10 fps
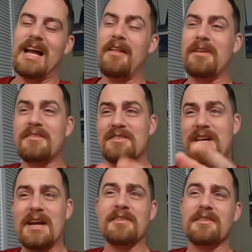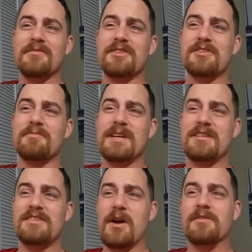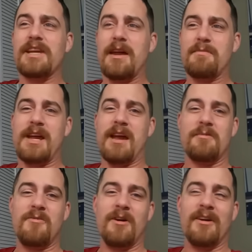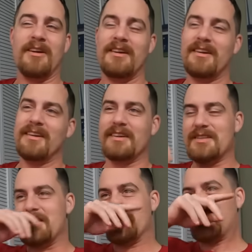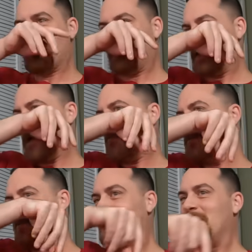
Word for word: I think the title of it should be "Don't Get Me Hennimore," because he'll screw it up.